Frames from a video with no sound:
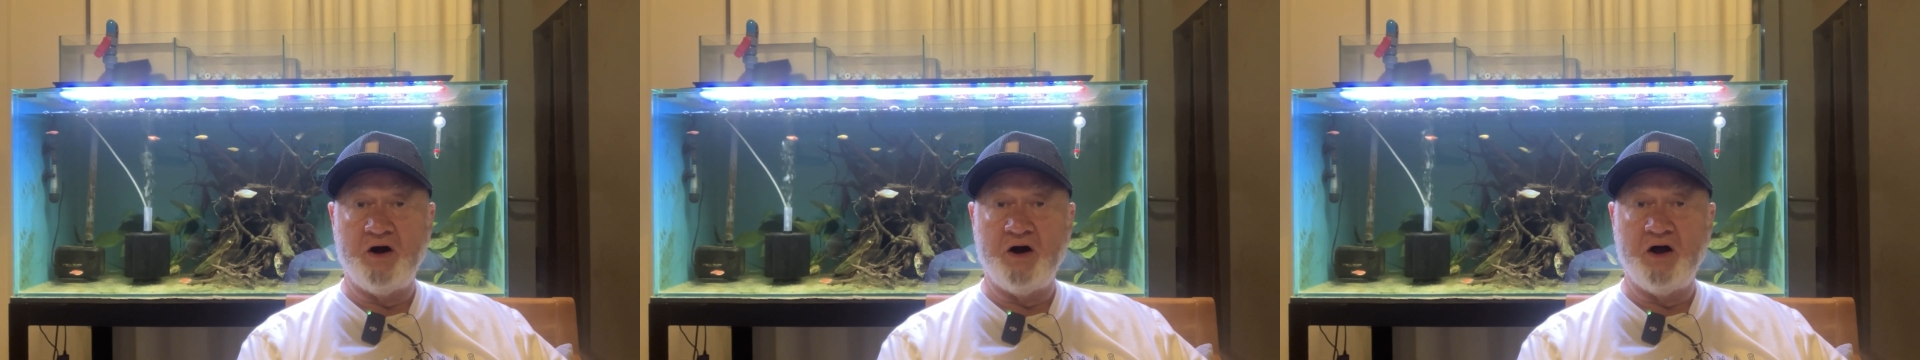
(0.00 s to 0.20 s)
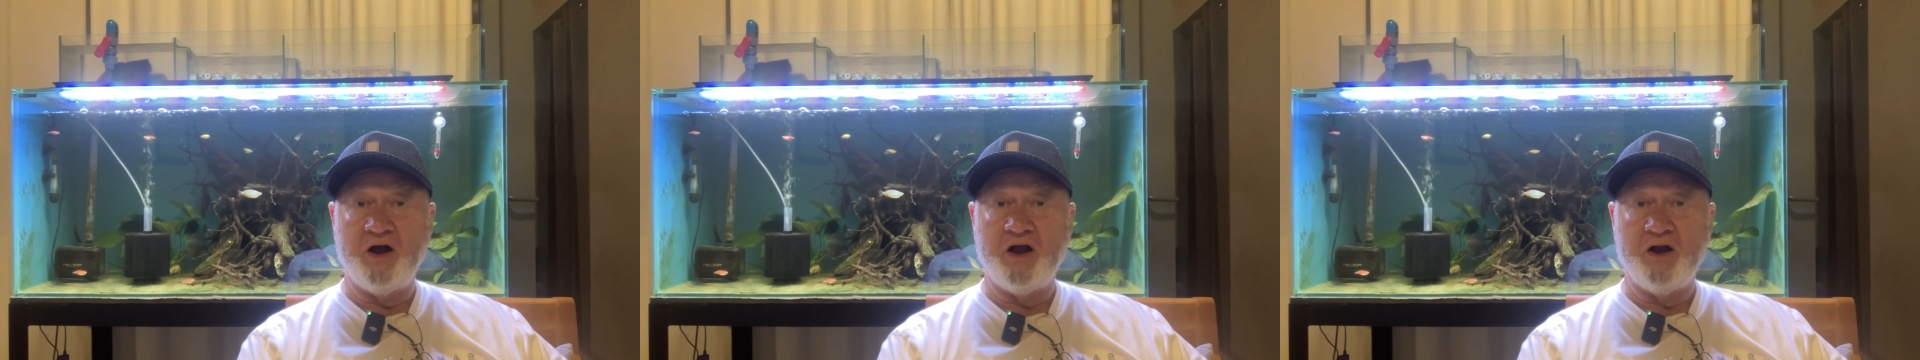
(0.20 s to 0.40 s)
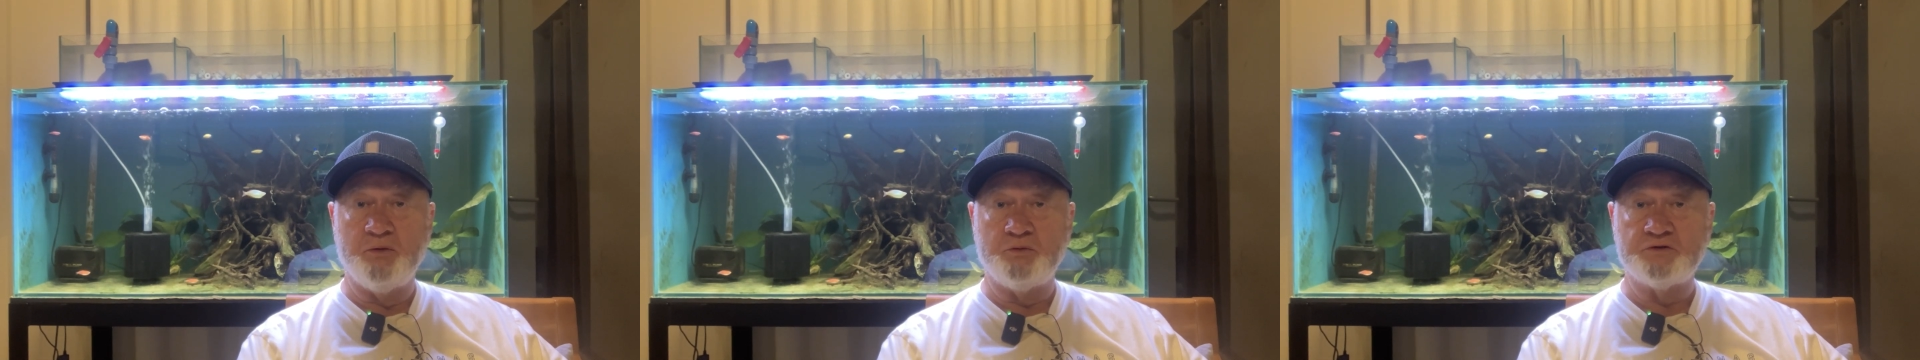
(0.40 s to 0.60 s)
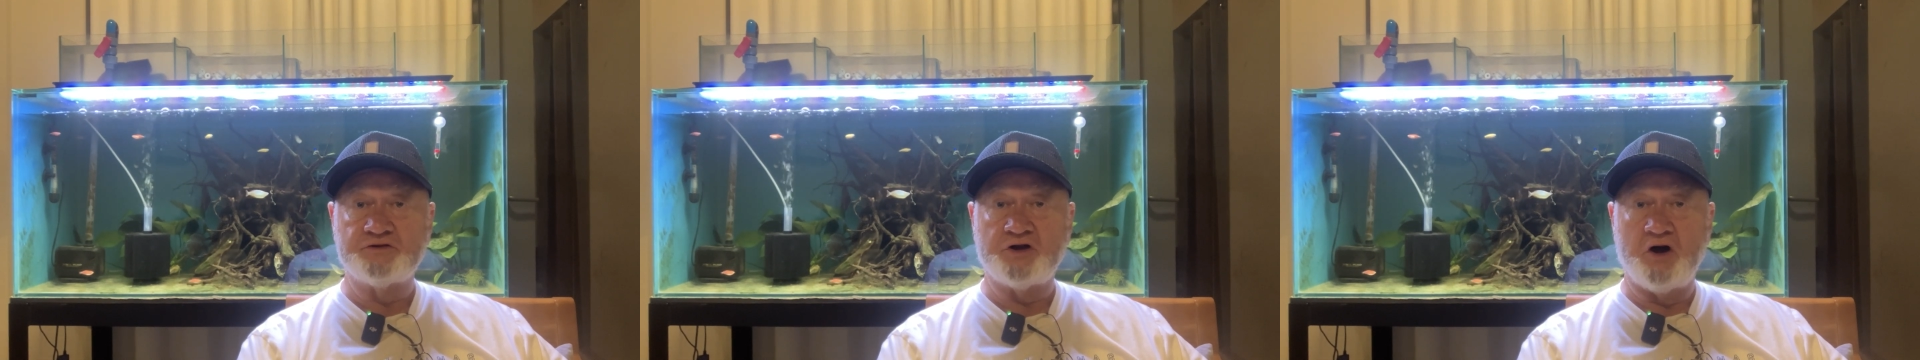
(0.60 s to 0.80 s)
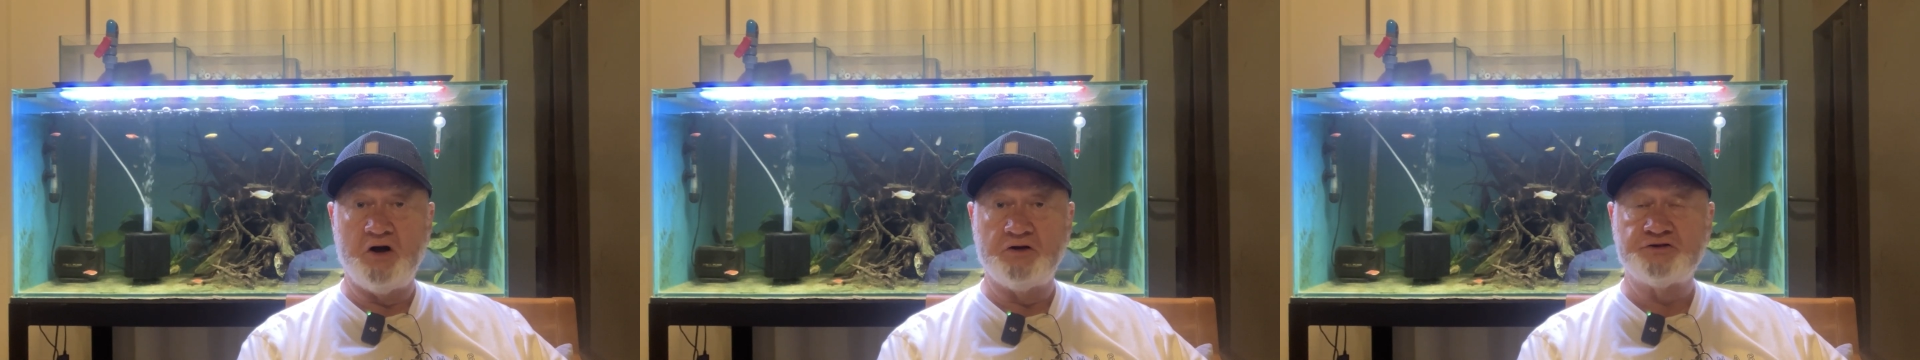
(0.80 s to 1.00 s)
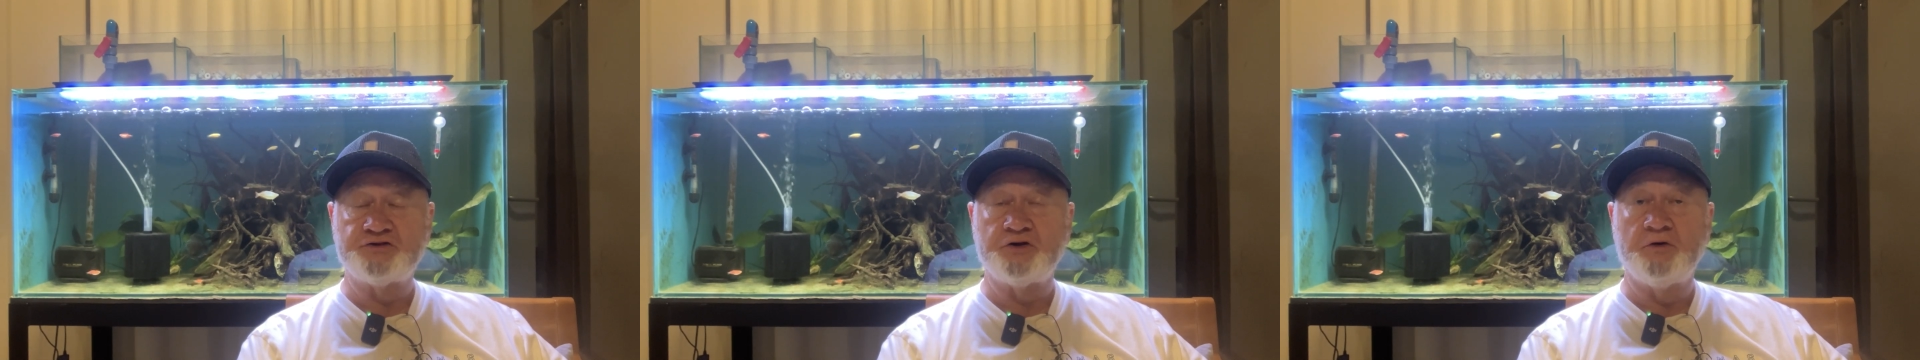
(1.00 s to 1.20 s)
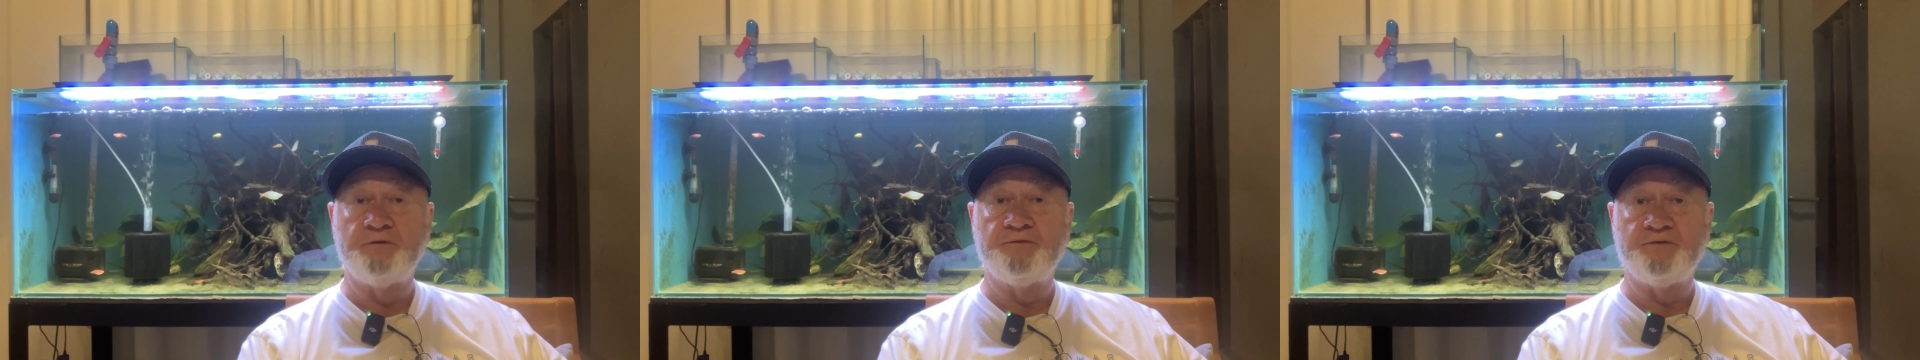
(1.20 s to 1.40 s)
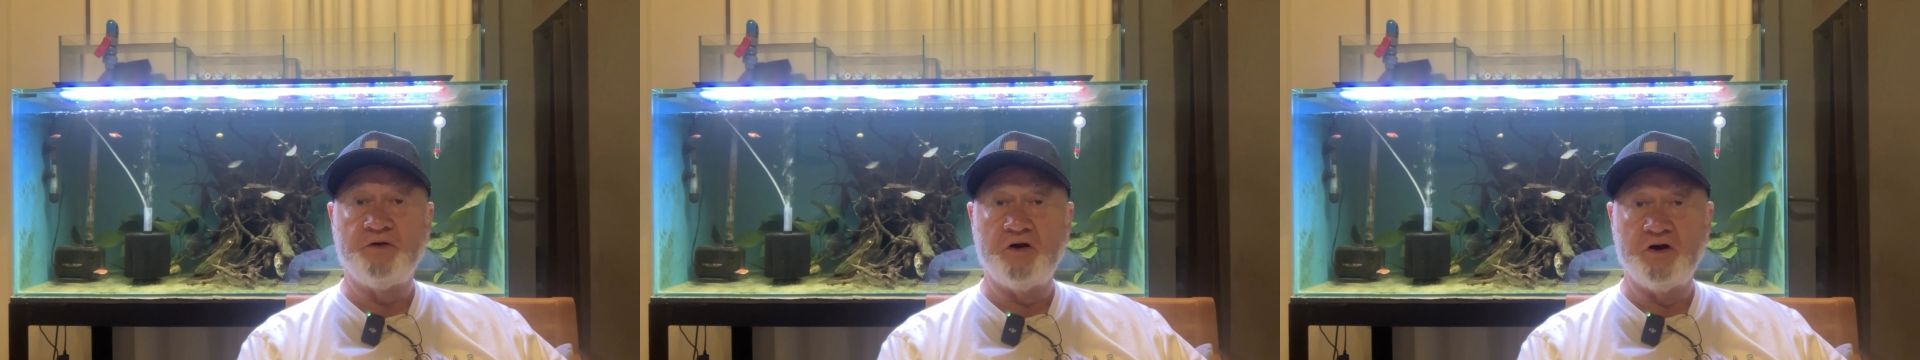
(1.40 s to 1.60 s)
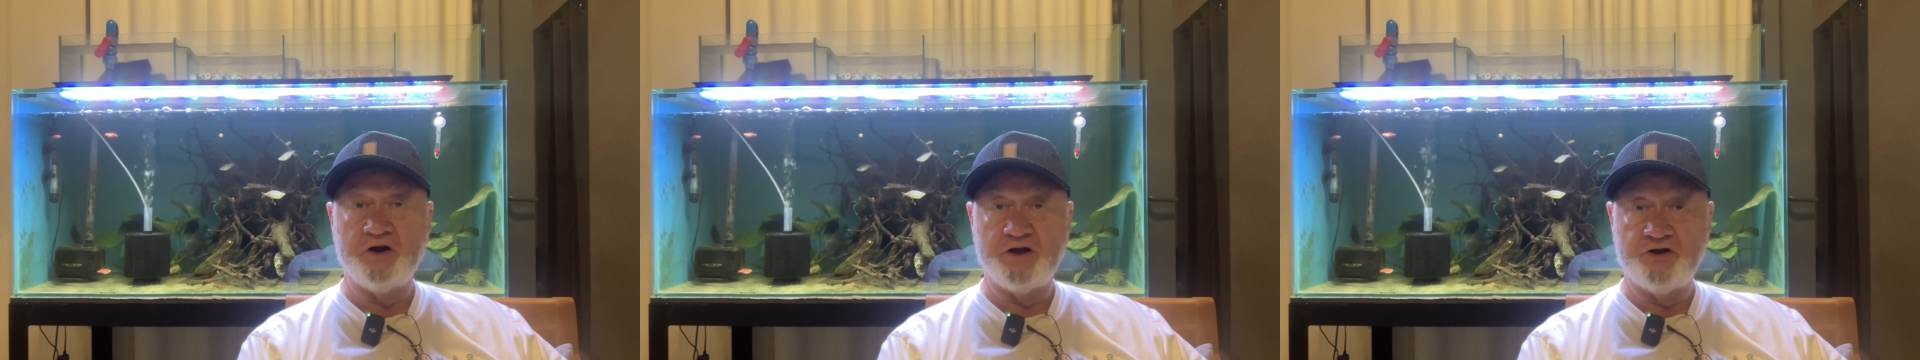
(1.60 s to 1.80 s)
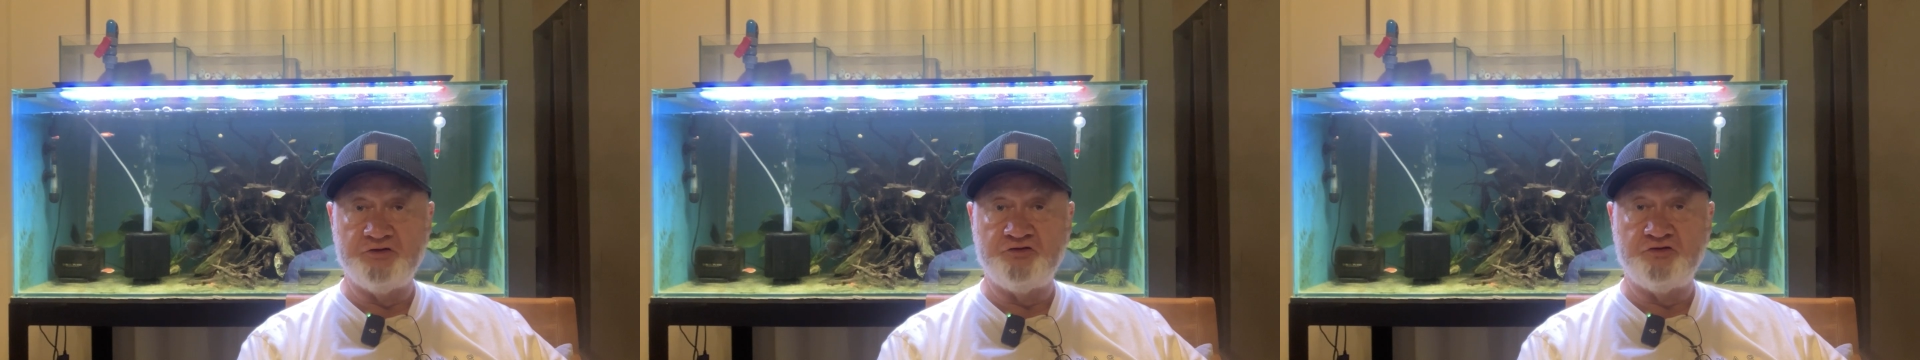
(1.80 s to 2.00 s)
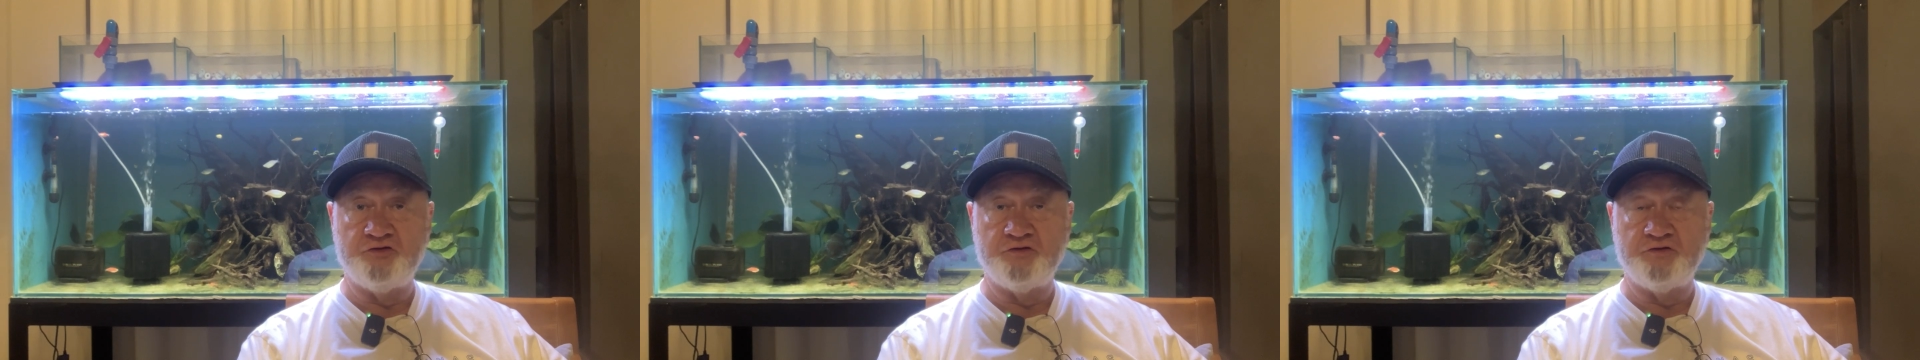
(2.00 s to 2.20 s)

And it was also furnished.